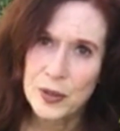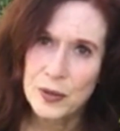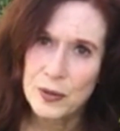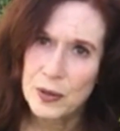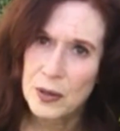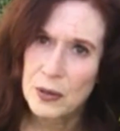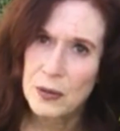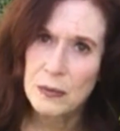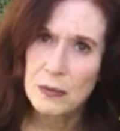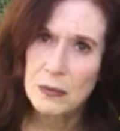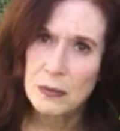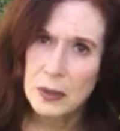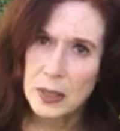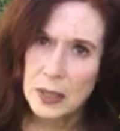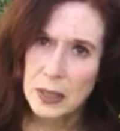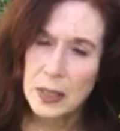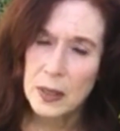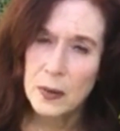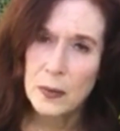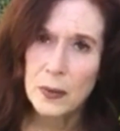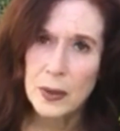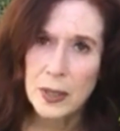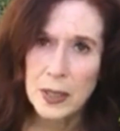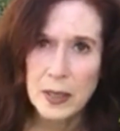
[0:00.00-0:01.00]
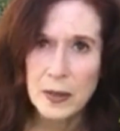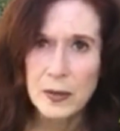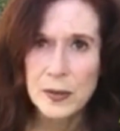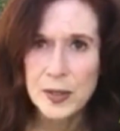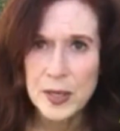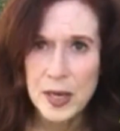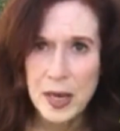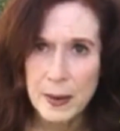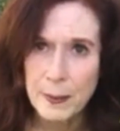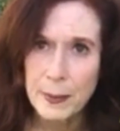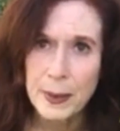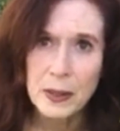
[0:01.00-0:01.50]
You don't really want to use
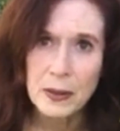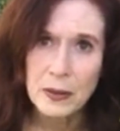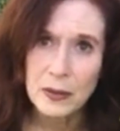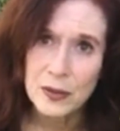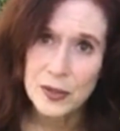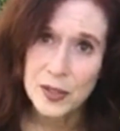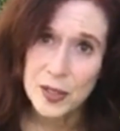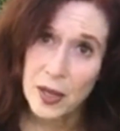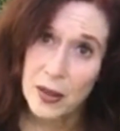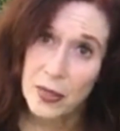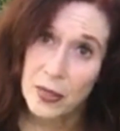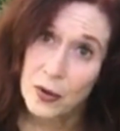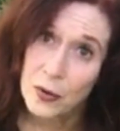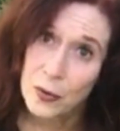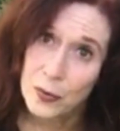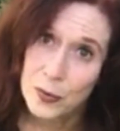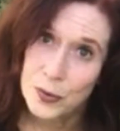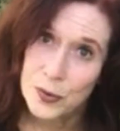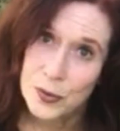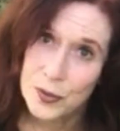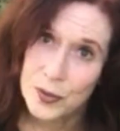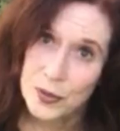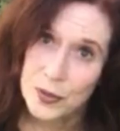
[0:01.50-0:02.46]
chemicals on those.